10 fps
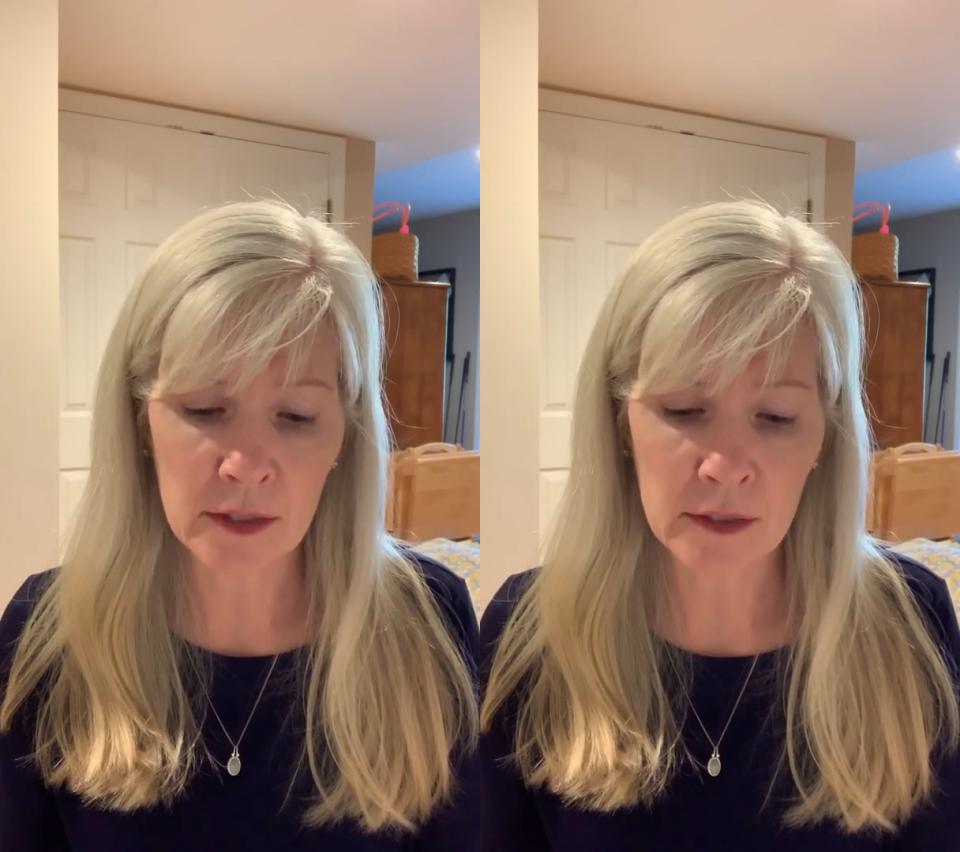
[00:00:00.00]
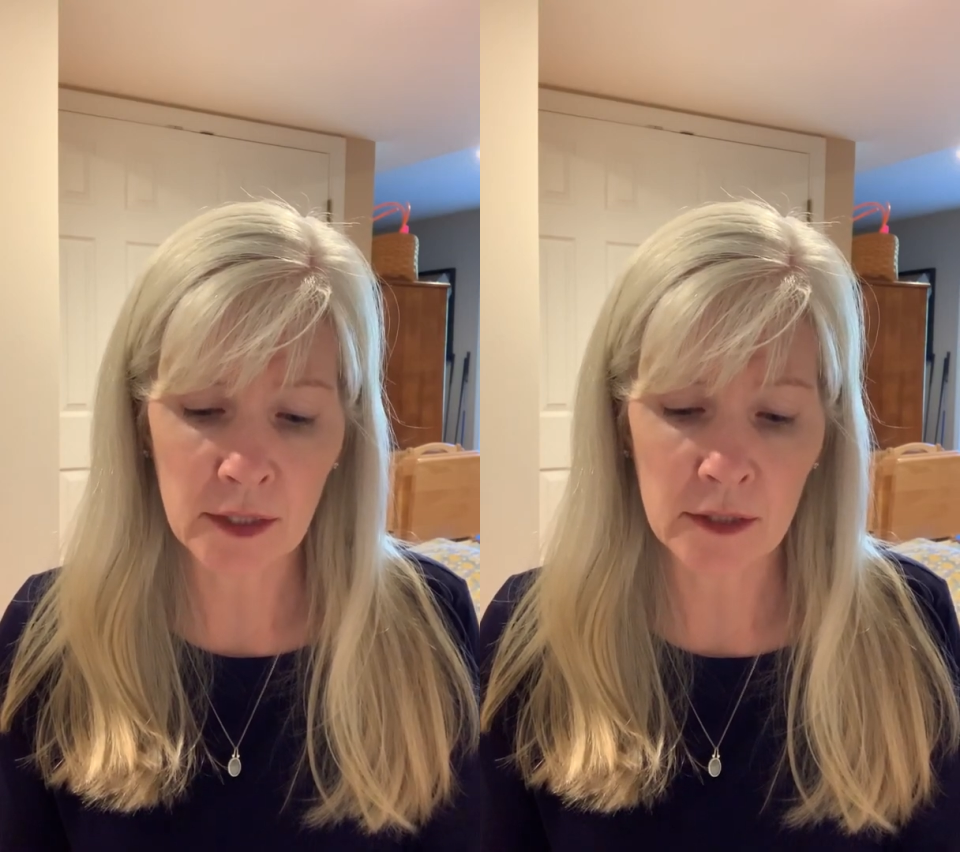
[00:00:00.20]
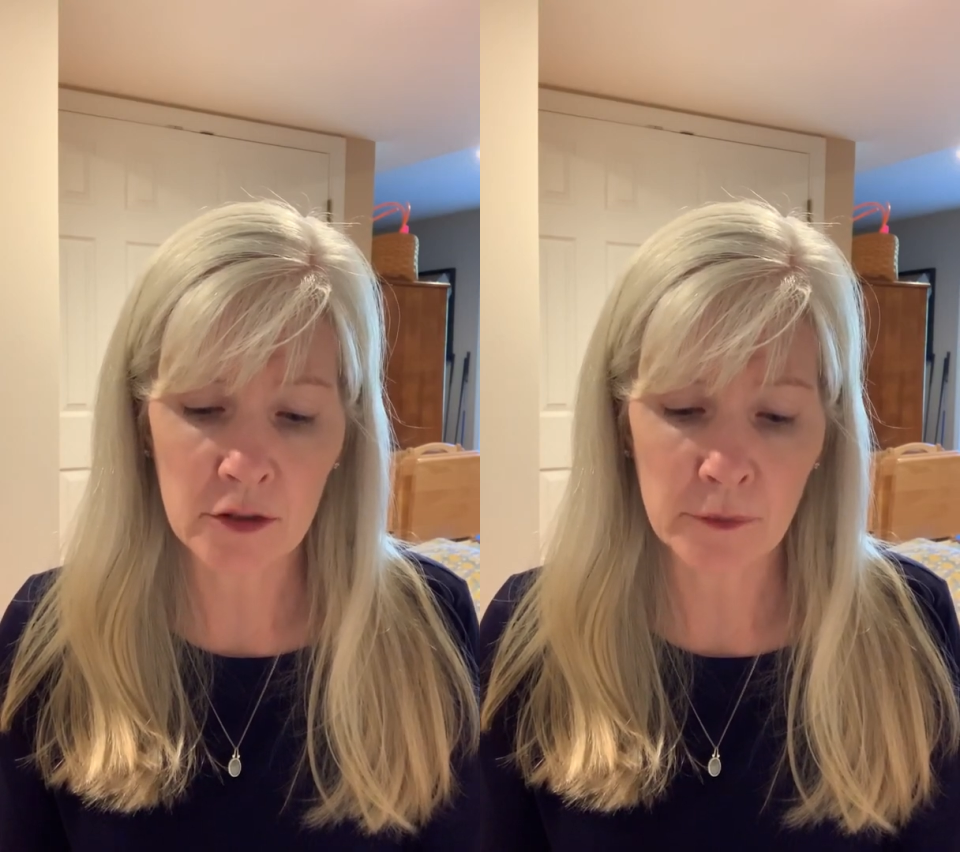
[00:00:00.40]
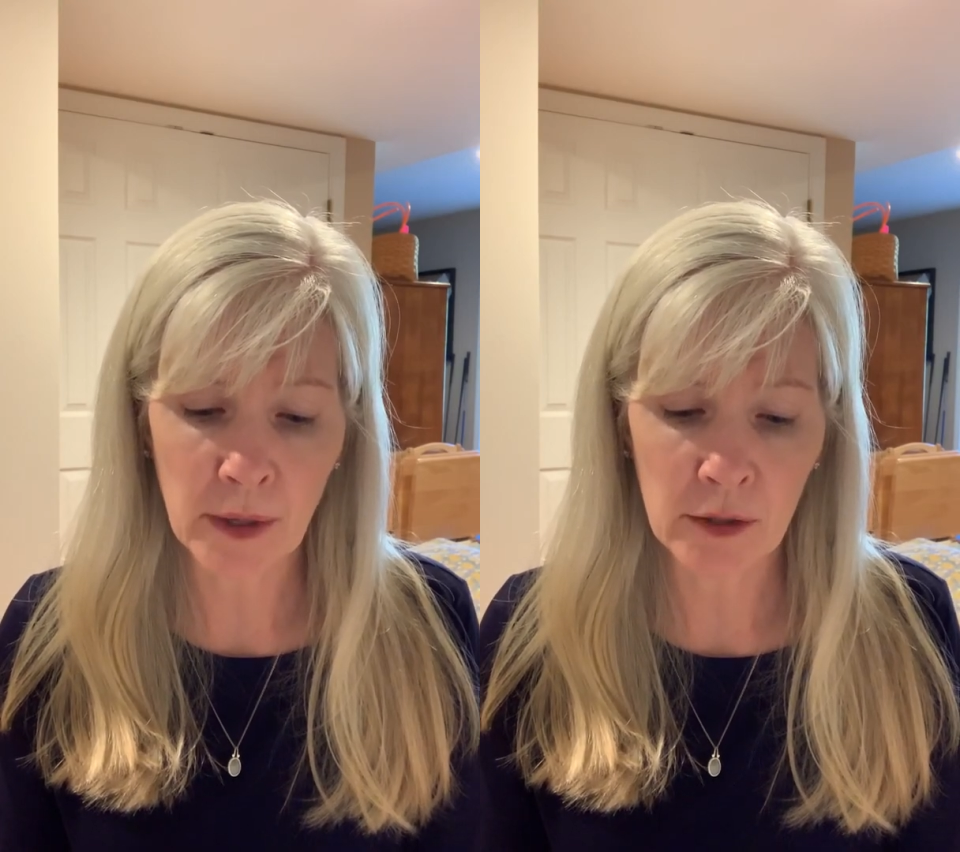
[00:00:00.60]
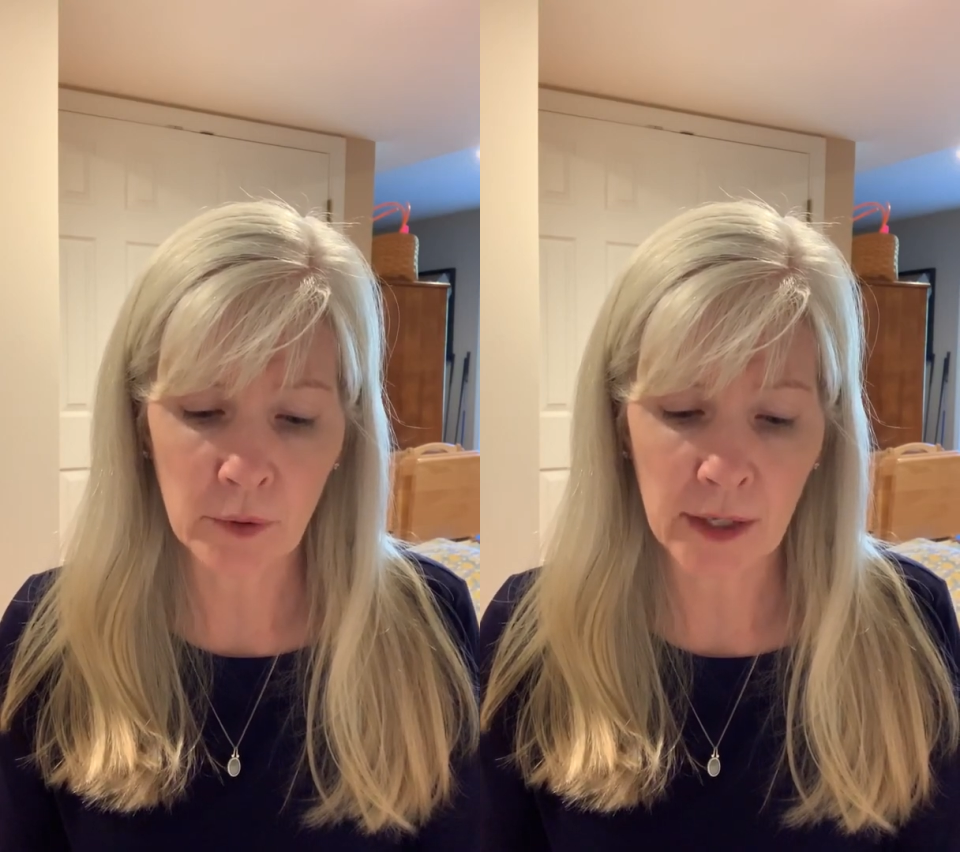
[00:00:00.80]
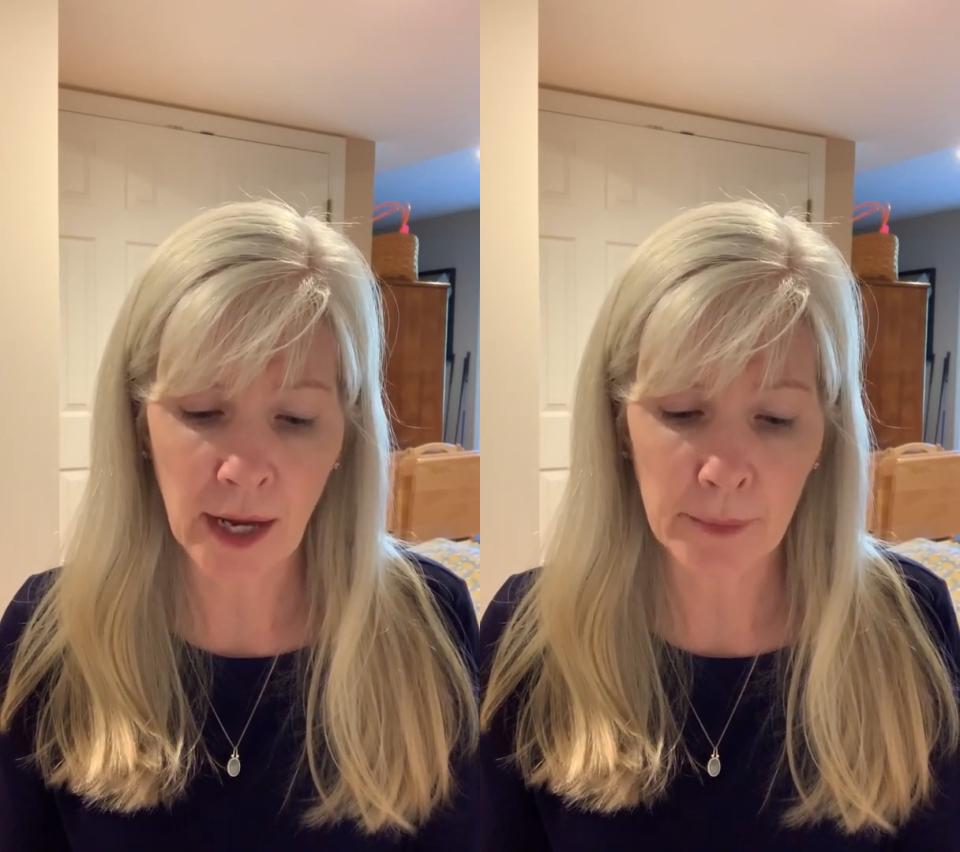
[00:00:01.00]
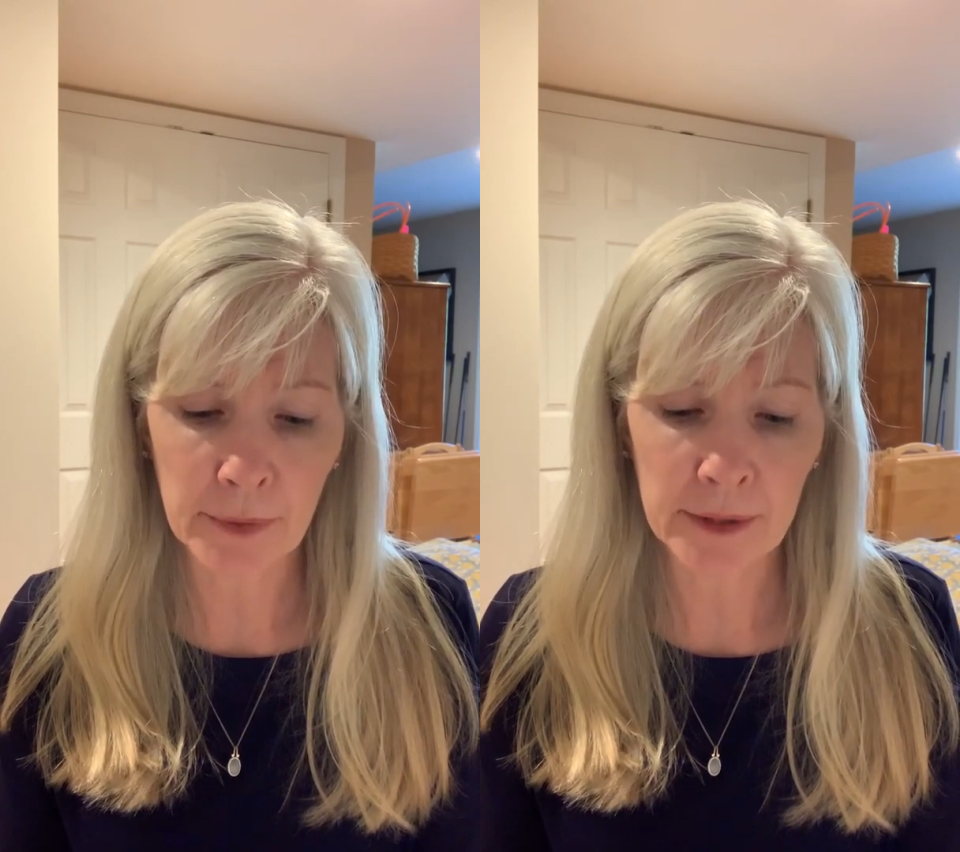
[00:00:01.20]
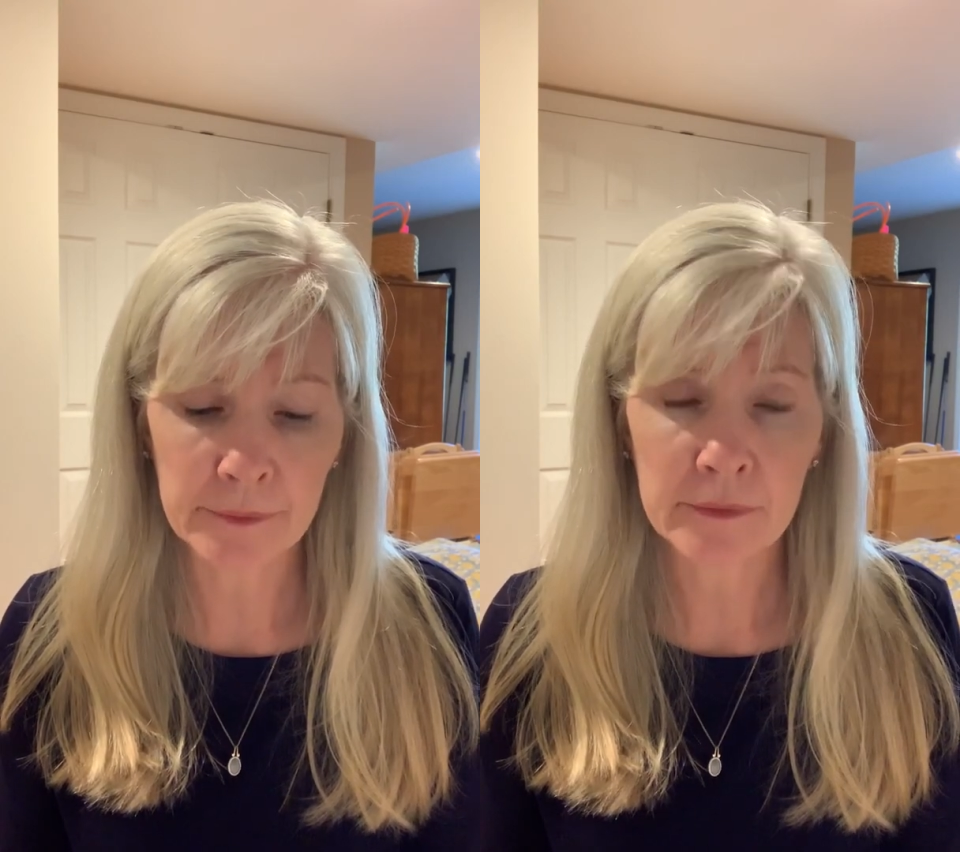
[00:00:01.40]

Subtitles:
needed to make one happy.